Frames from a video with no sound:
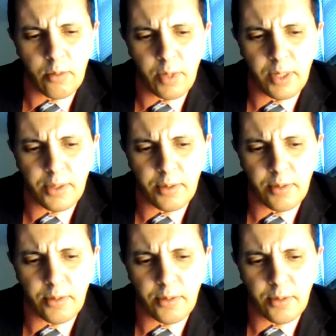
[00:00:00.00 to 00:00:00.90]
by
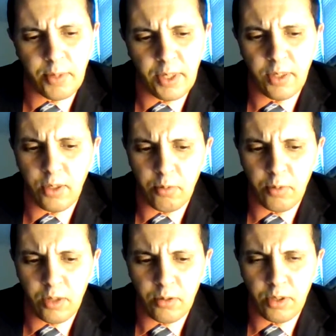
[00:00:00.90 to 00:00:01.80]
speaking
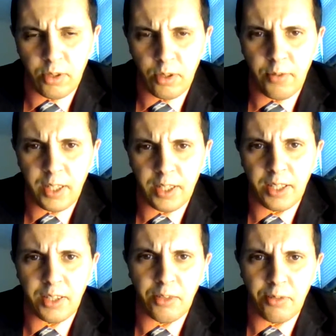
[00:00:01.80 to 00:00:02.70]
about the fact
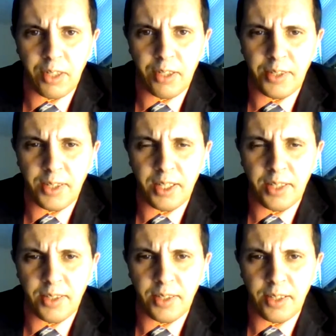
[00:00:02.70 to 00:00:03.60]
that the United
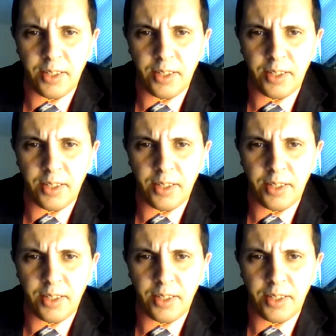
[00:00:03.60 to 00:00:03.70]
States